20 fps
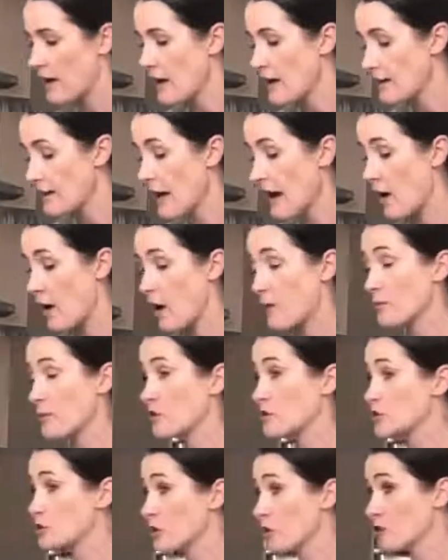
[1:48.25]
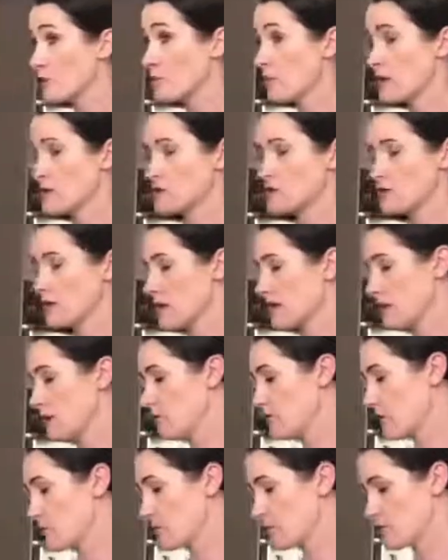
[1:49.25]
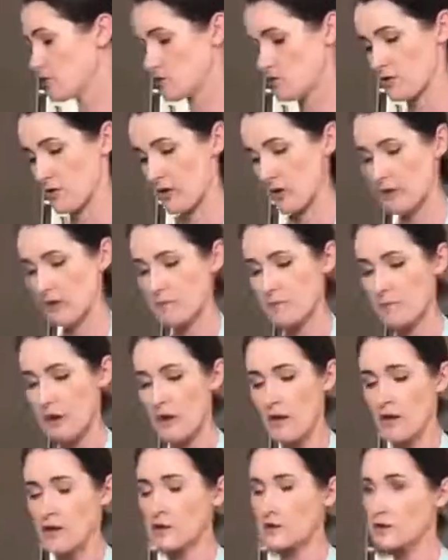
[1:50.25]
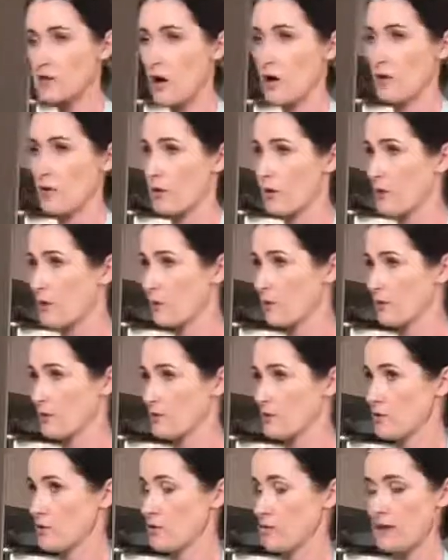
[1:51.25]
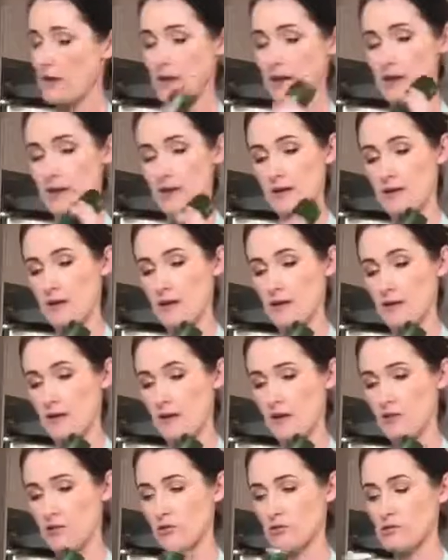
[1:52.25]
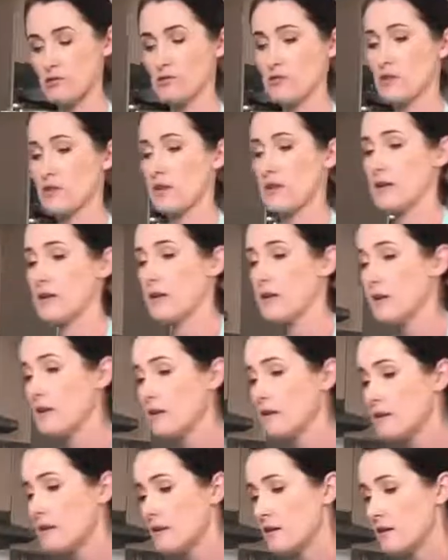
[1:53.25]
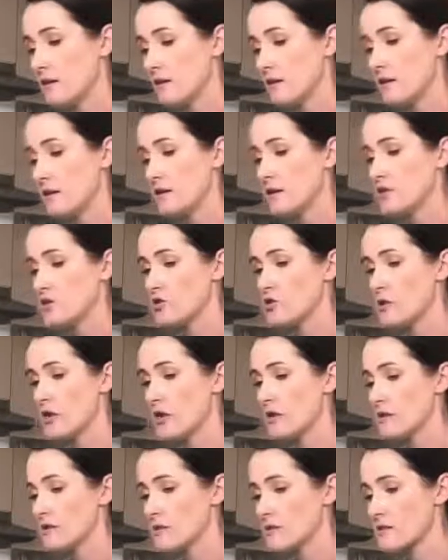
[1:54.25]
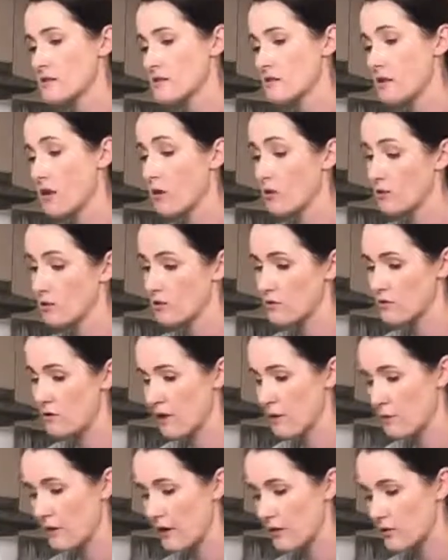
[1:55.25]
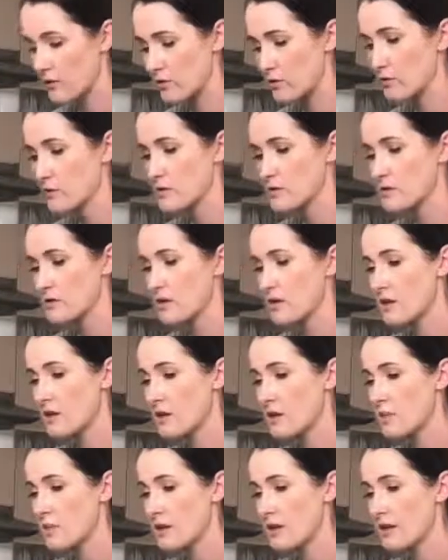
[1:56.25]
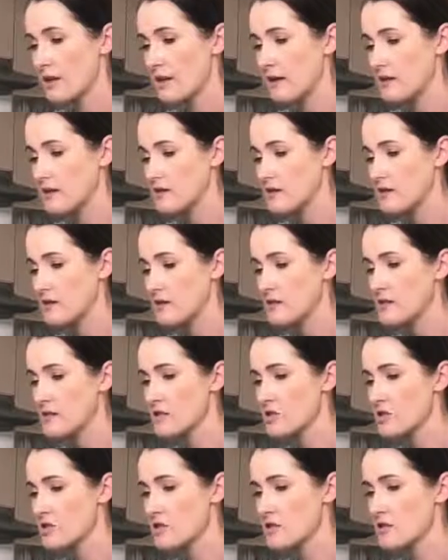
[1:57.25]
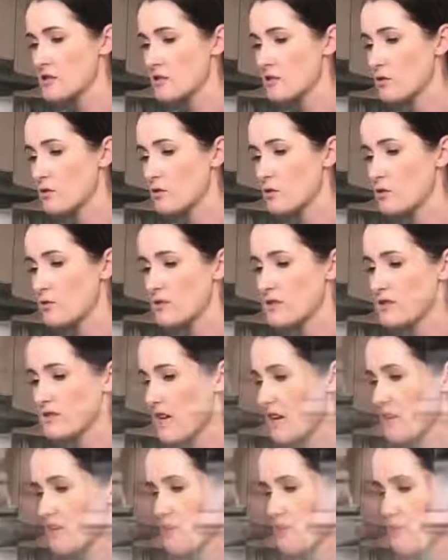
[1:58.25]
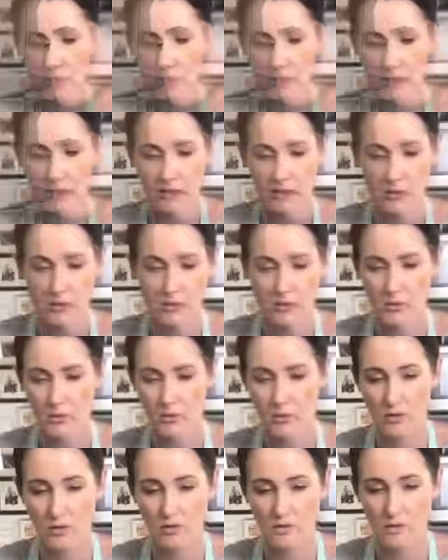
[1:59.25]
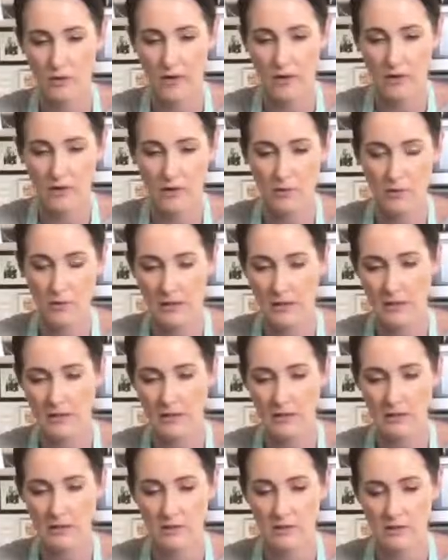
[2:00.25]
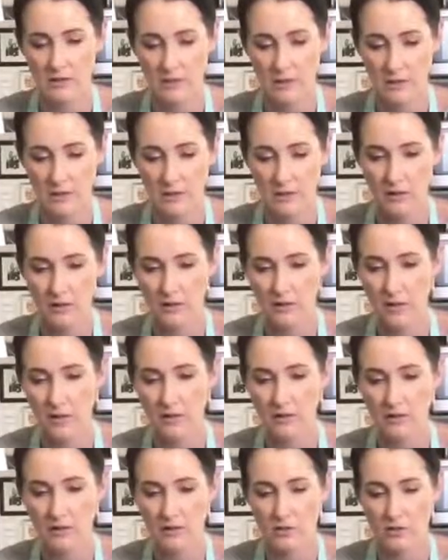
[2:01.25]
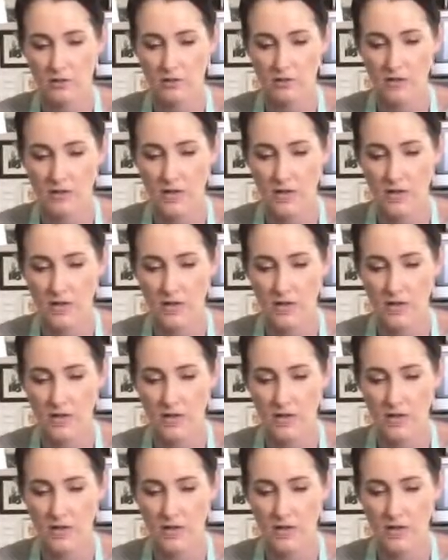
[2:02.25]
Now, I'm going to show you my zucchini ribbon trick. So, with your peeler and your zucchini, just hold it the right way, of course, peel it. So this is just a normal potato peeler or carrot peeler. It's the peeler I use.